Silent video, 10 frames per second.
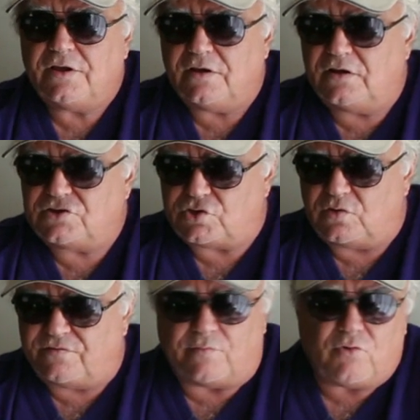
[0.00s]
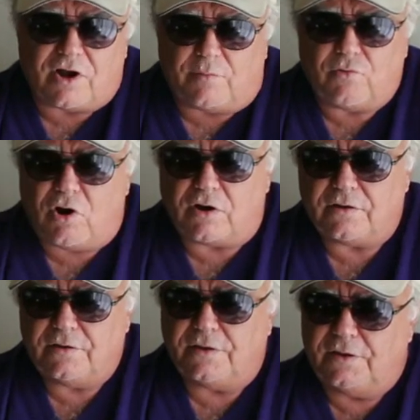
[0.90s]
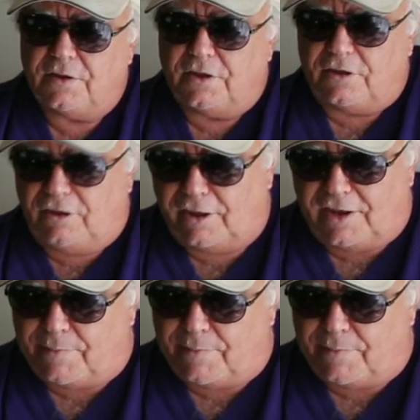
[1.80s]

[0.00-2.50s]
So if I'm wrong, I'm wrong, and